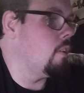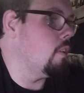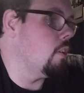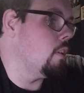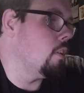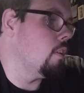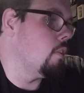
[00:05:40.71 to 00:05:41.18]

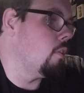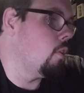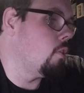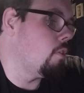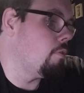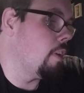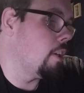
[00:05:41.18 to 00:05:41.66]
the
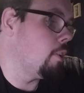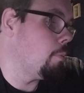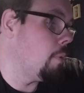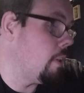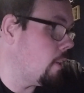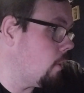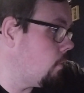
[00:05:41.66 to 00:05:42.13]
note of actually
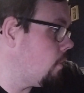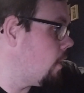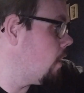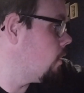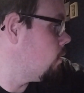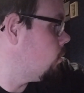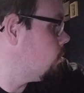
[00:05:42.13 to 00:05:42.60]
being down in
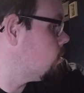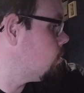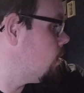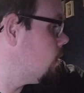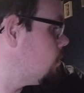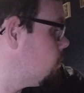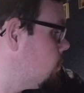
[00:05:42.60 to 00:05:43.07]
Arco as
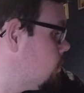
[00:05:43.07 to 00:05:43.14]
well,